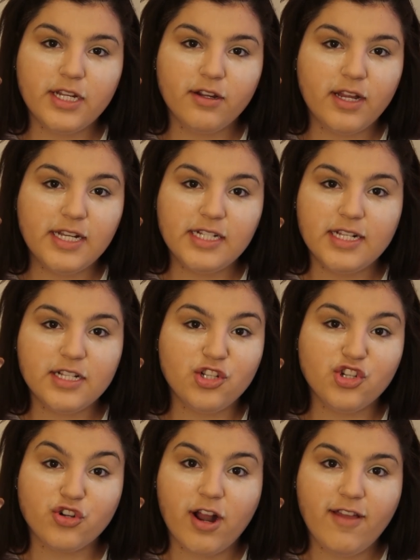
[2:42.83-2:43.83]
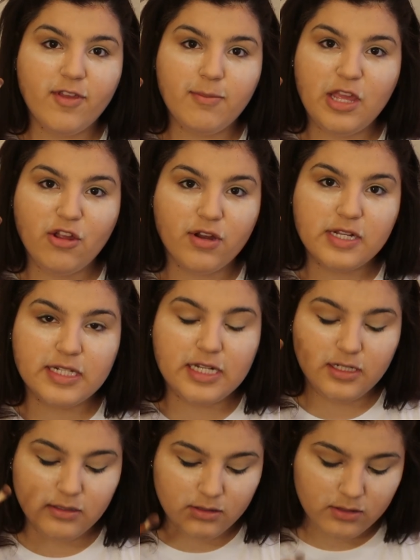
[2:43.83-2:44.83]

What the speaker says: here and it is driving me crazy.